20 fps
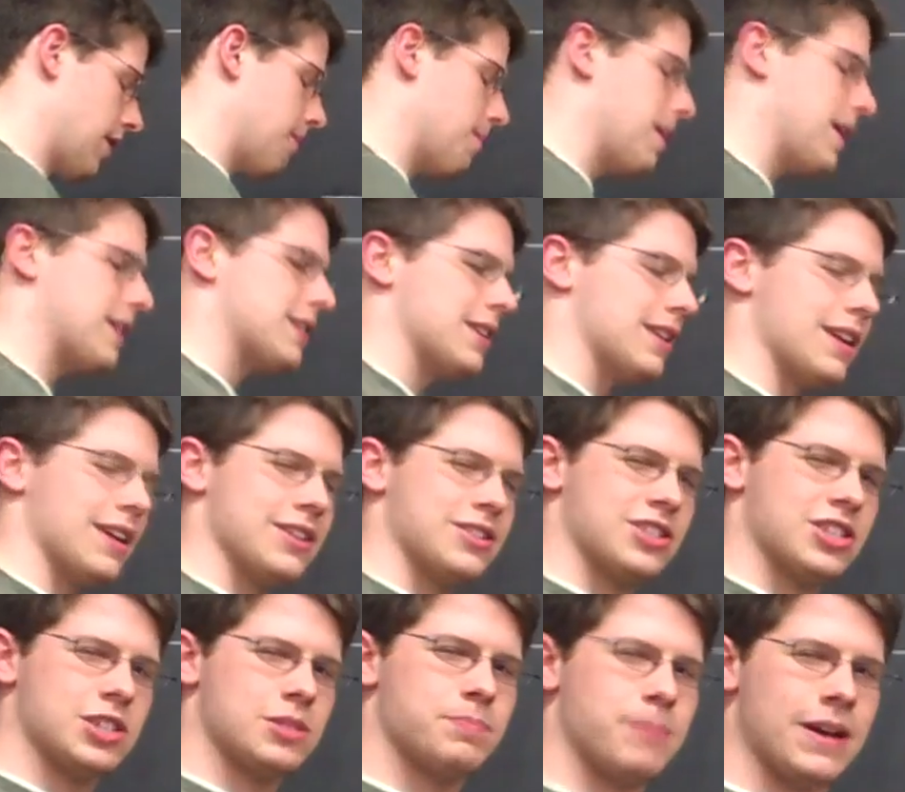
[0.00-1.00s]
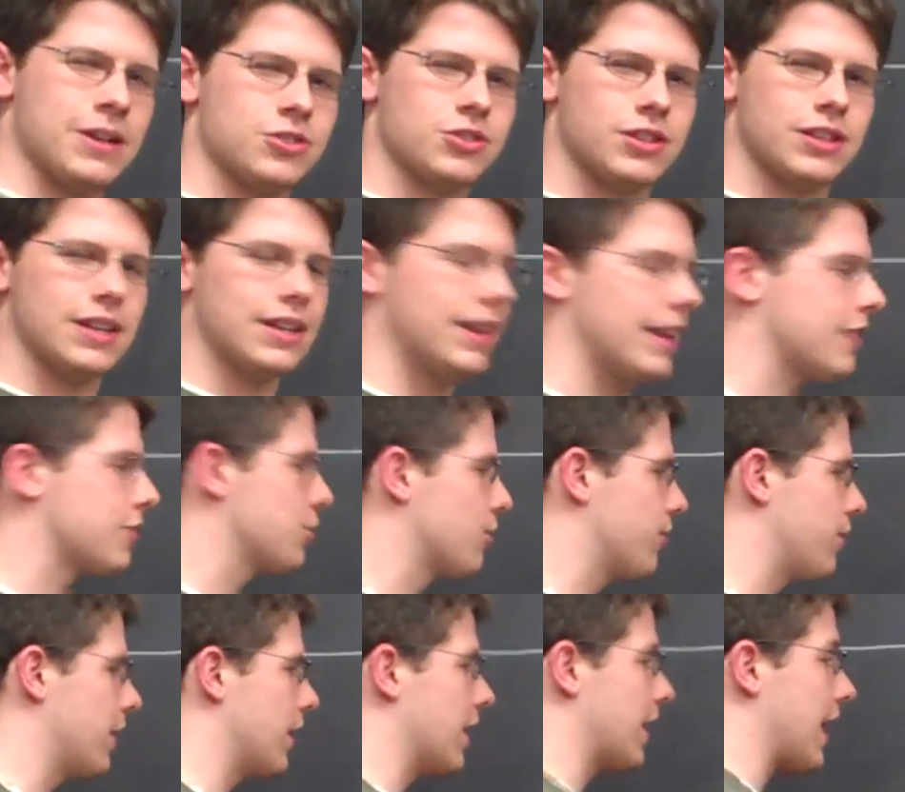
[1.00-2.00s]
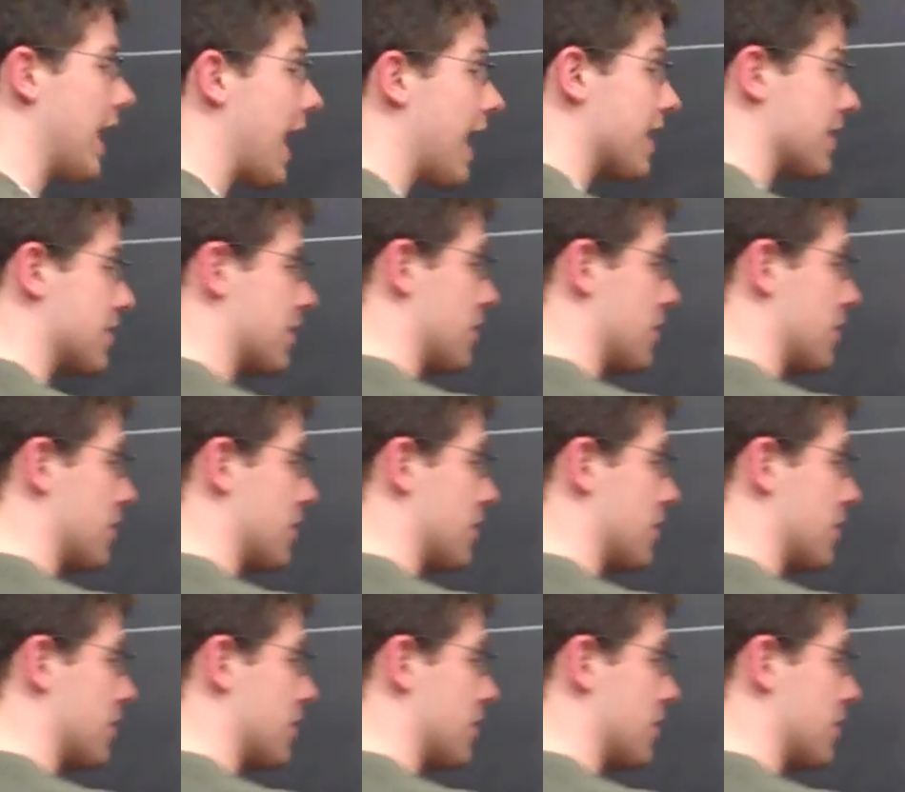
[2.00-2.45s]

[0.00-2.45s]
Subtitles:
makes it especially electrophilic, as